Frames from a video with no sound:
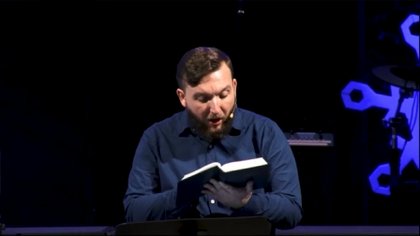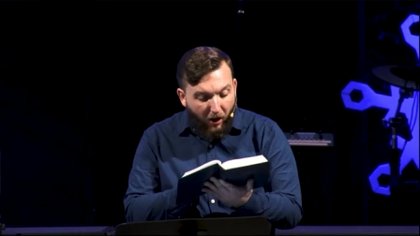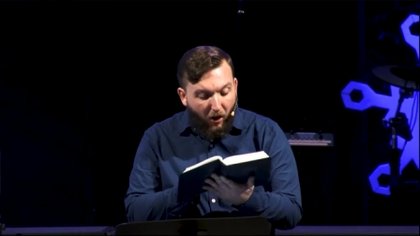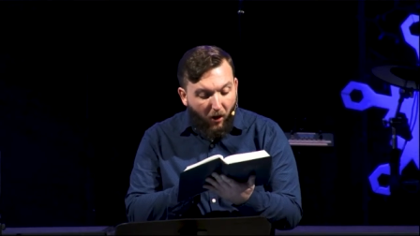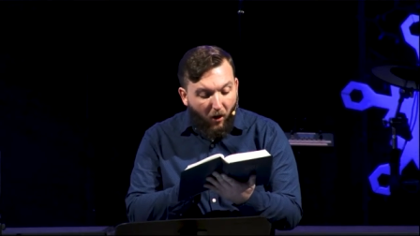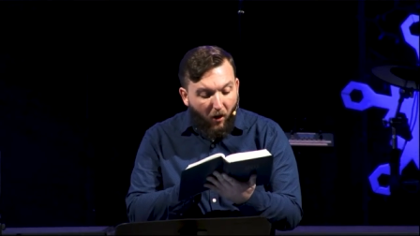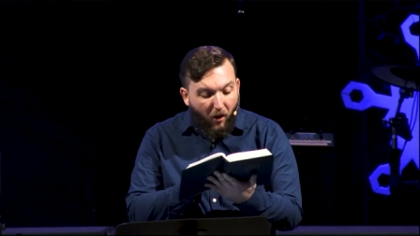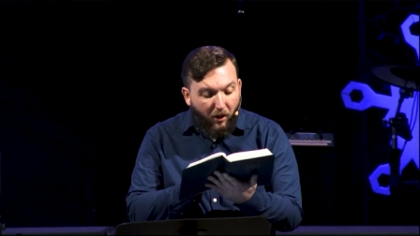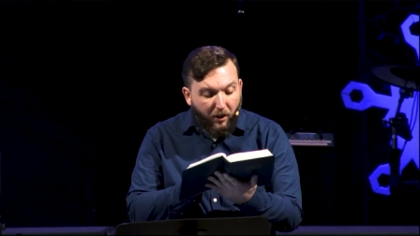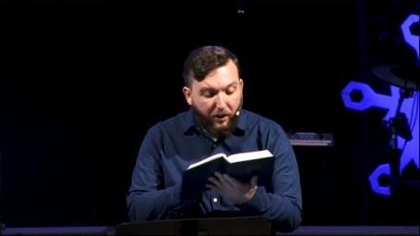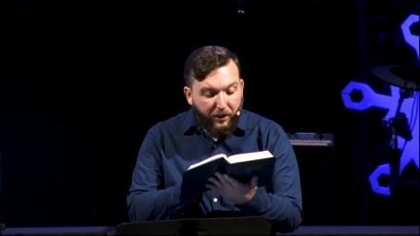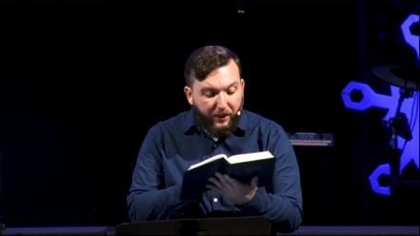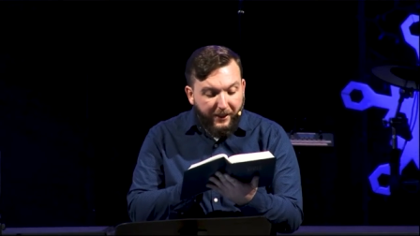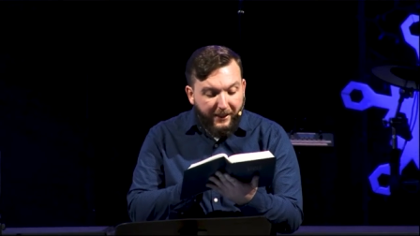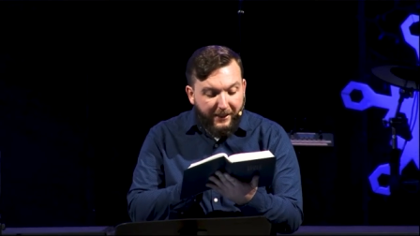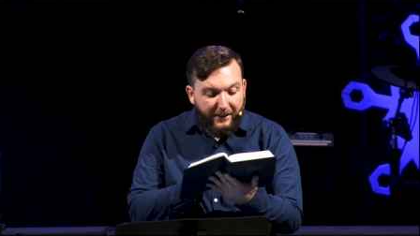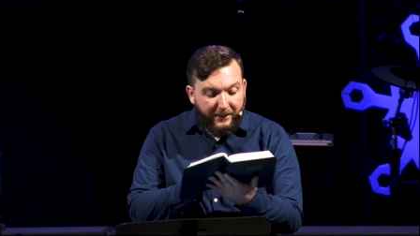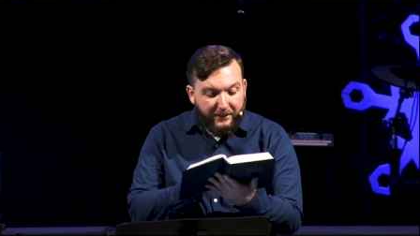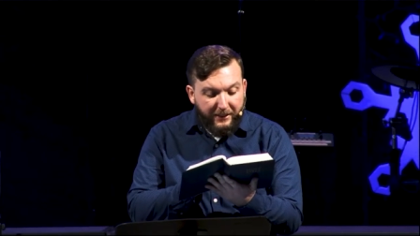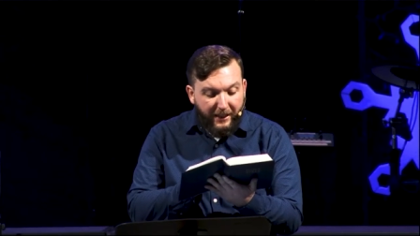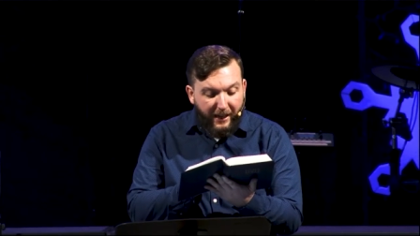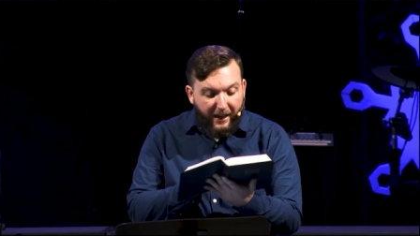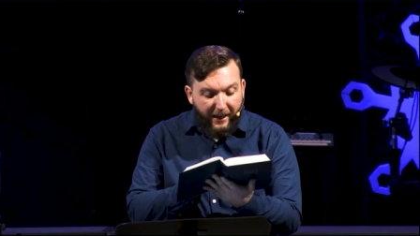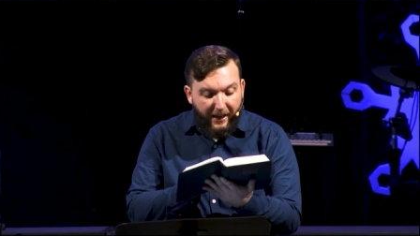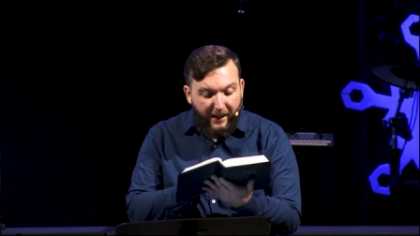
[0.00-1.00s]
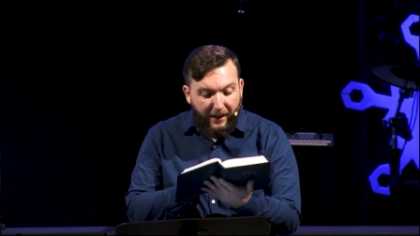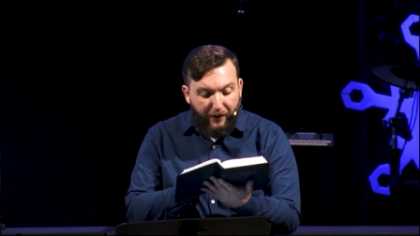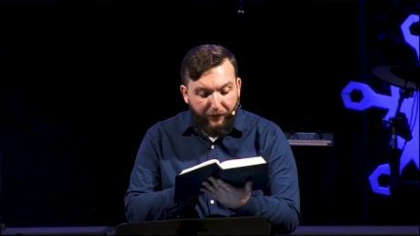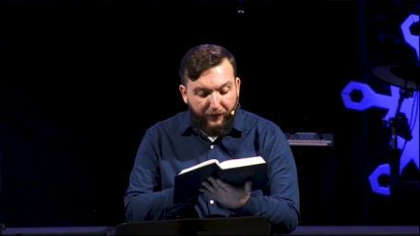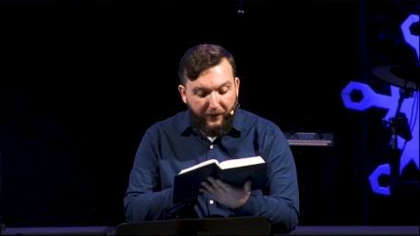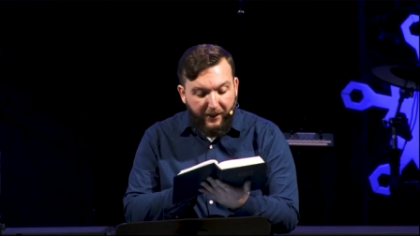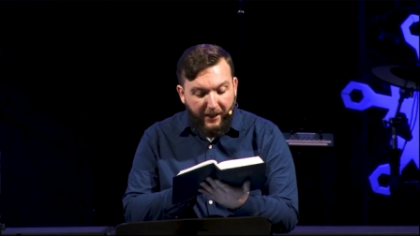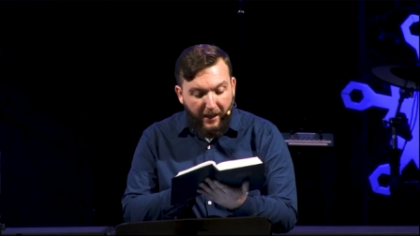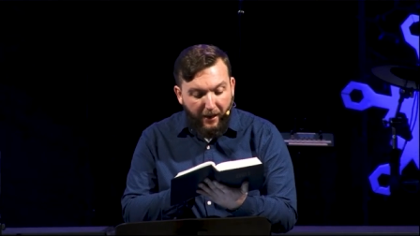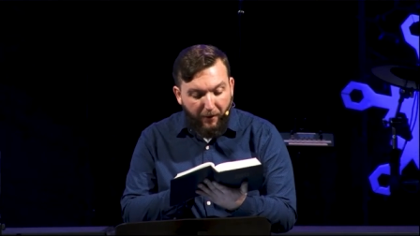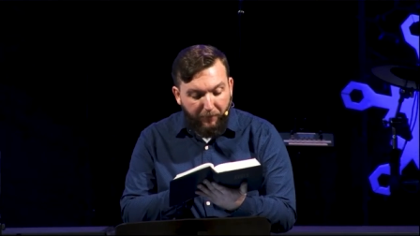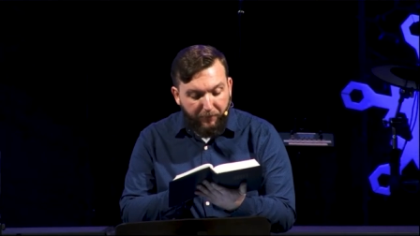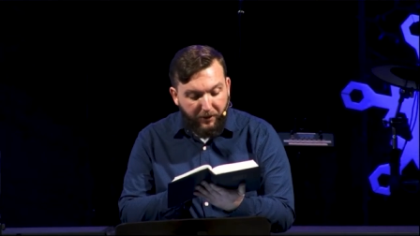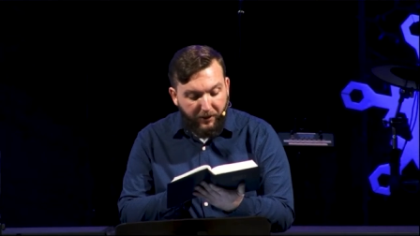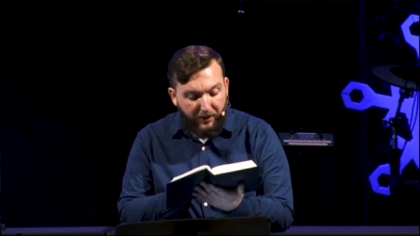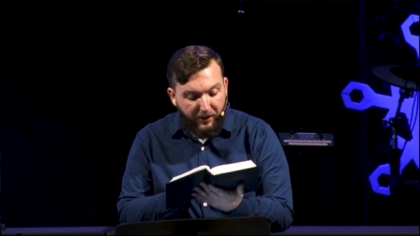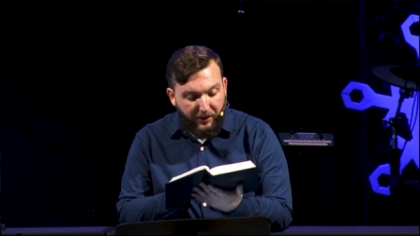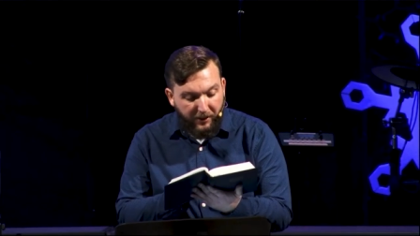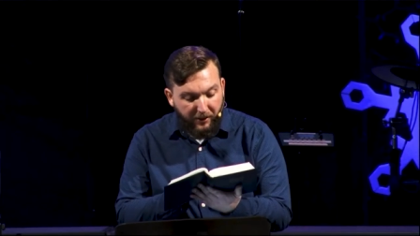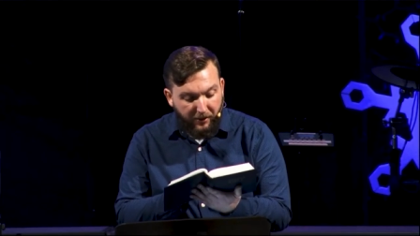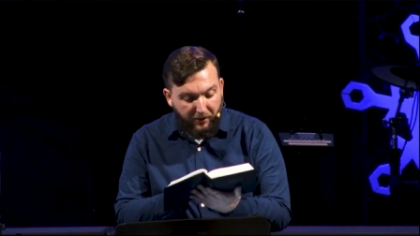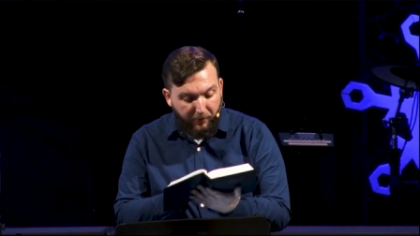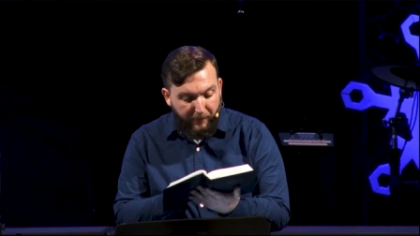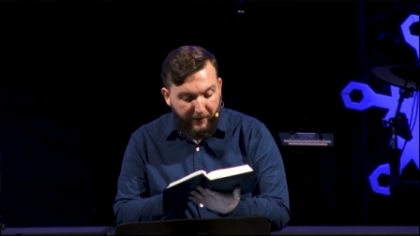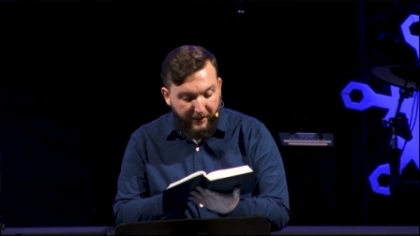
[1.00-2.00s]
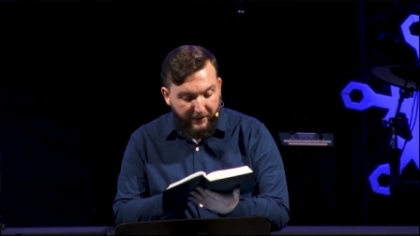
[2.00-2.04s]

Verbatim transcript: All these I have kept, the young